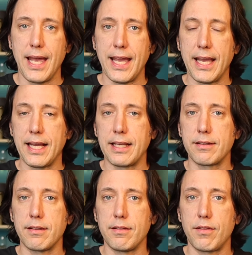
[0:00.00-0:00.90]

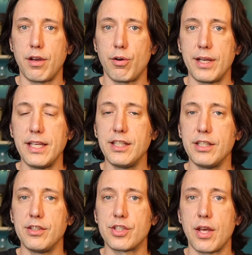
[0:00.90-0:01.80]
And there
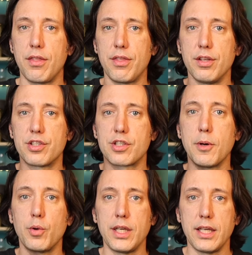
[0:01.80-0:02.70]
is the
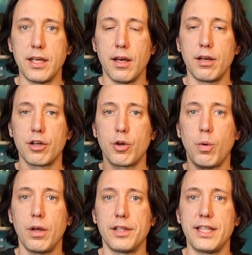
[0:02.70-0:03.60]
smoky
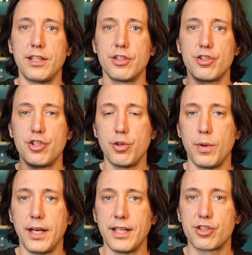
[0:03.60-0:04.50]
quality
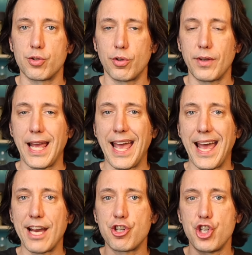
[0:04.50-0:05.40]
to it. It's sort of an
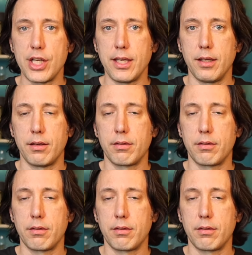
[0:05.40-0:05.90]
ashy